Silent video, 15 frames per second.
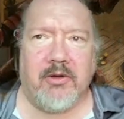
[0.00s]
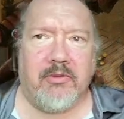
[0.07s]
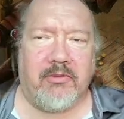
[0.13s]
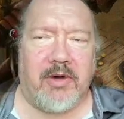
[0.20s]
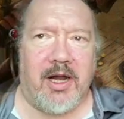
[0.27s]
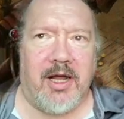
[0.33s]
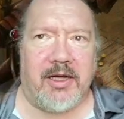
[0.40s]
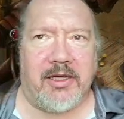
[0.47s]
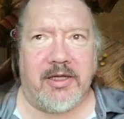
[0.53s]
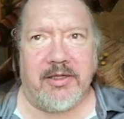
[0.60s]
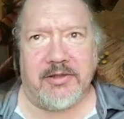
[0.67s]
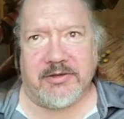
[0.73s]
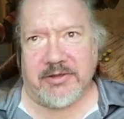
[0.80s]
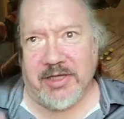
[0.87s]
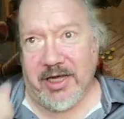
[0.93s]

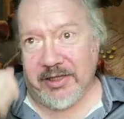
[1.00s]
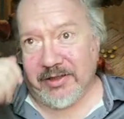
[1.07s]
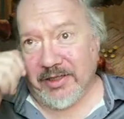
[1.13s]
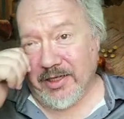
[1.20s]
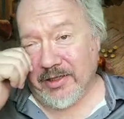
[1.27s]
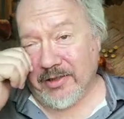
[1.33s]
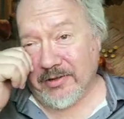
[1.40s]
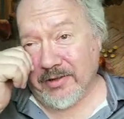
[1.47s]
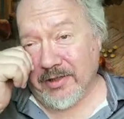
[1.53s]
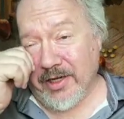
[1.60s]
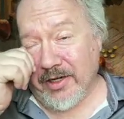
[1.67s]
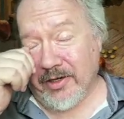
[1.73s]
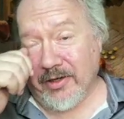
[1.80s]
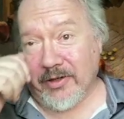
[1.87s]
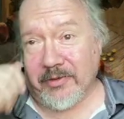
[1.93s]
Rockin's got that, I
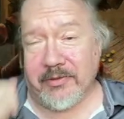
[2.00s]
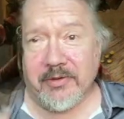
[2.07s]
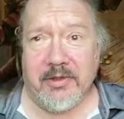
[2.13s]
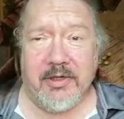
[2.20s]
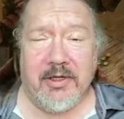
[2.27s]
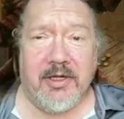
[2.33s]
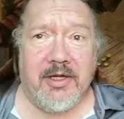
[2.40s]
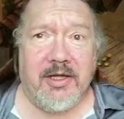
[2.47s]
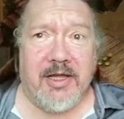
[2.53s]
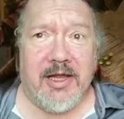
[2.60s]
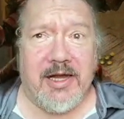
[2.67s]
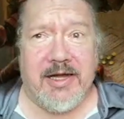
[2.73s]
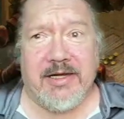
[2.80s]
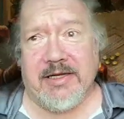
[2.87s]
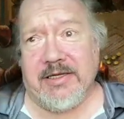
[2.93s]
don't know,
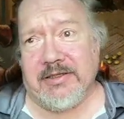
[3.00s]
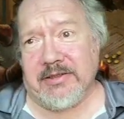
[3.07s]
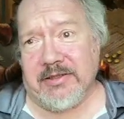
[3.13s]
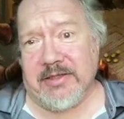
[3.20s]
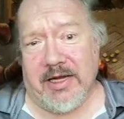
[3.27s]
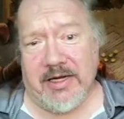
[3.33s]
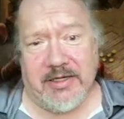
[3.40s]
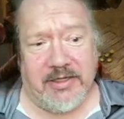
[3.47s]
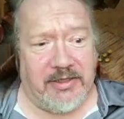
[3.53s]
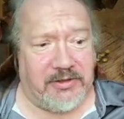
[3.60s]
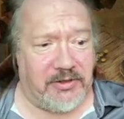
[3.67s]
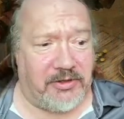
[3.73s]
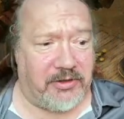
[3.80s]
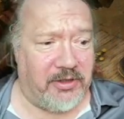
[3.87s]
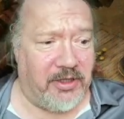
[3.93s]
80s,
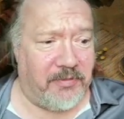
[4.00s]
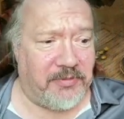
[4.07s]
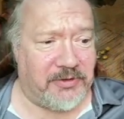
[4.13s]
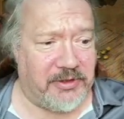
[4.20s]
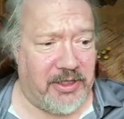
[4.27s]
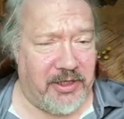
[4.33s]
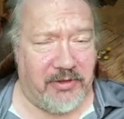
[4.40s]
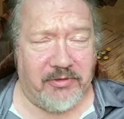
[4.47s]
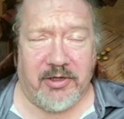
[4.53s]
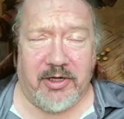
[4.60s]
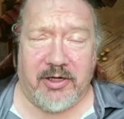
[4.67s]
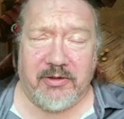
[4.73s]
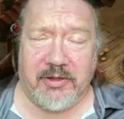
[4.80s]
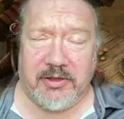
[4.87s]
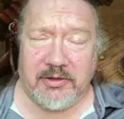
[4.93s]
90s club sound
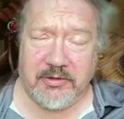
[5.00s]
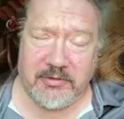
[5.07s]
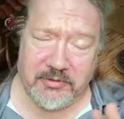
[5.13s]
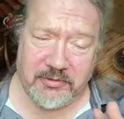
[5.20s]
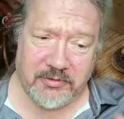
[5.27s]
going.